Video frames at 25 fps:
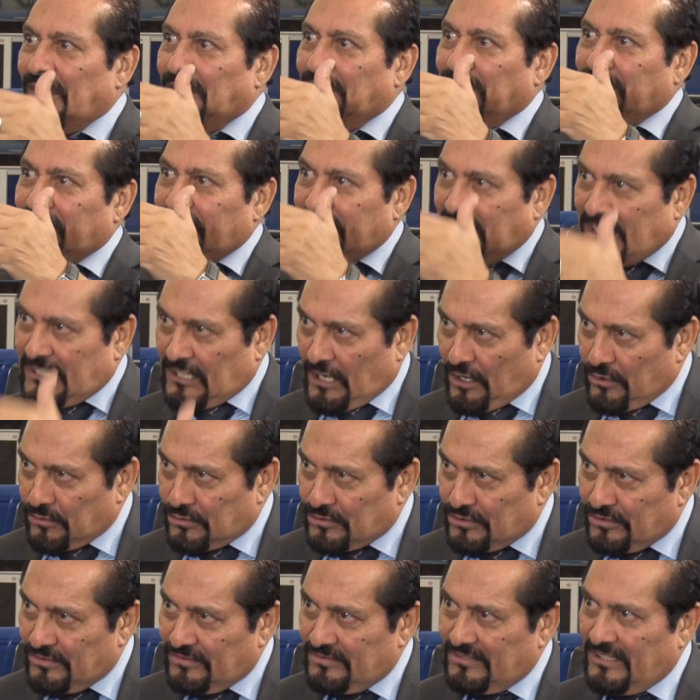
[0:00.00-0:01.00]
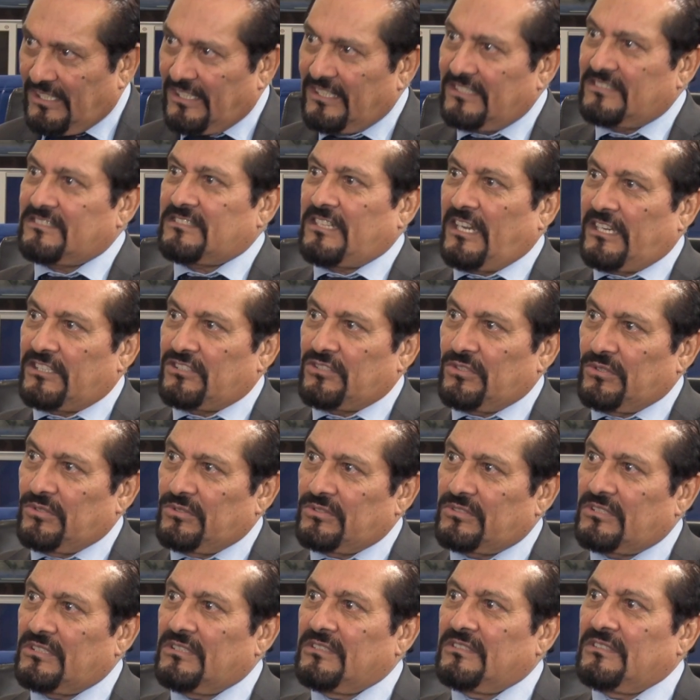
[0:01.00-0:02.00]
set out in
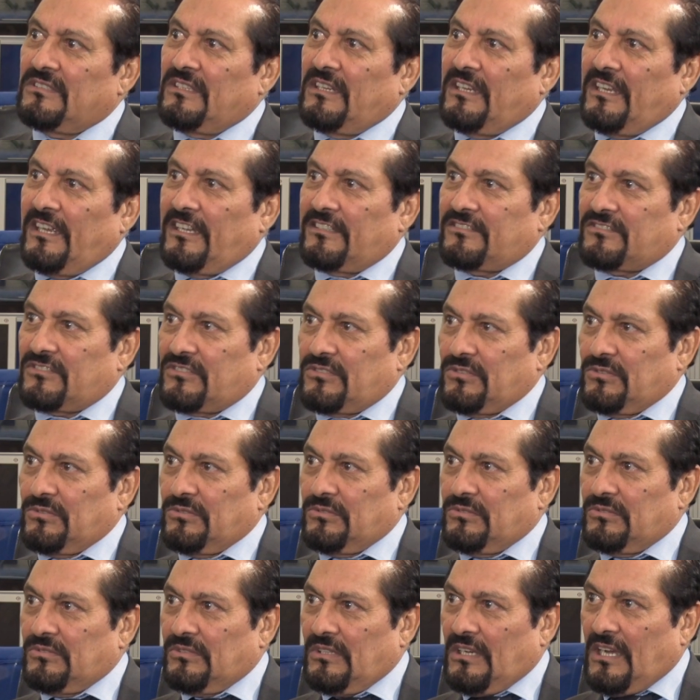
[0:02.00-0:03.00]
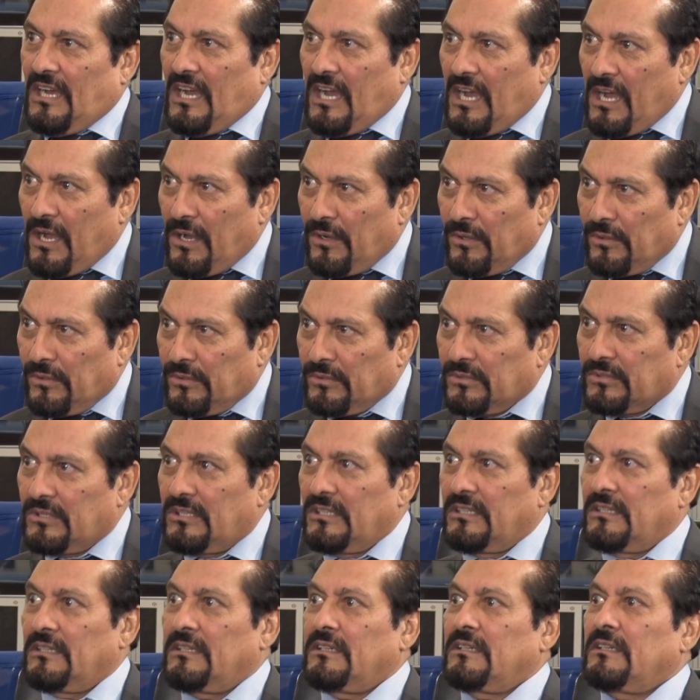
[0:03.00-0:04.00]
statute as to how
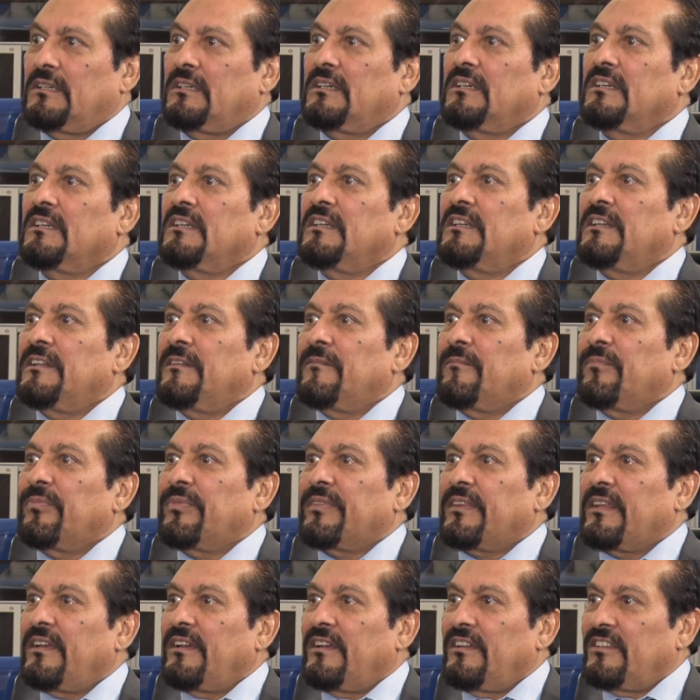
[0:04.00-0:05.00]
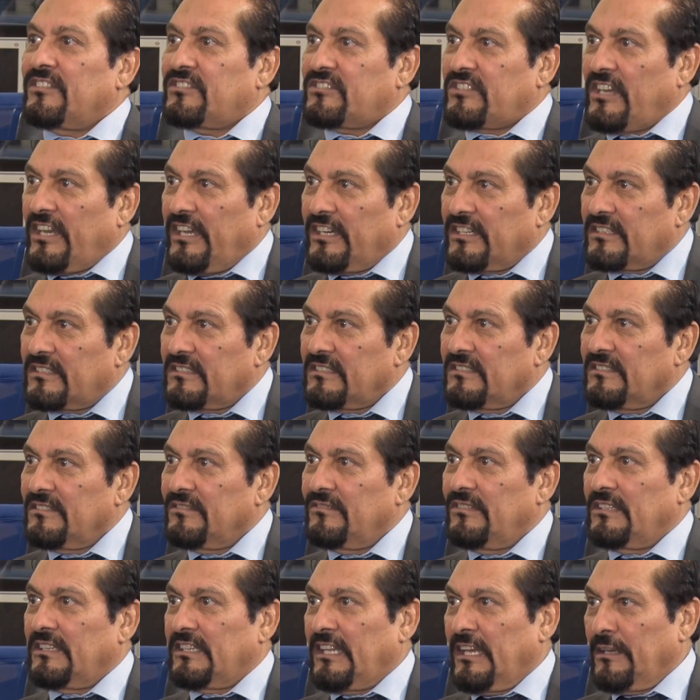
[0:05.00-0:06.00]
the state
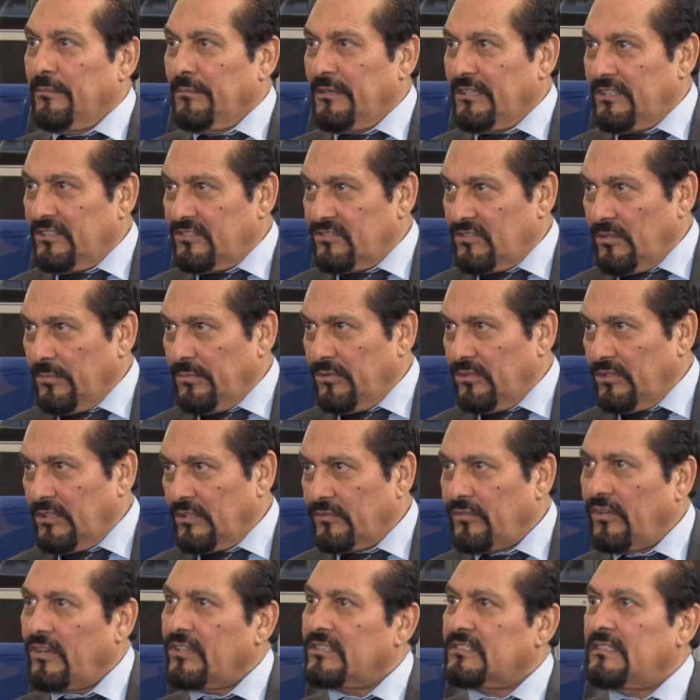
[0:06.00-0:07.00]
will then be distributed. For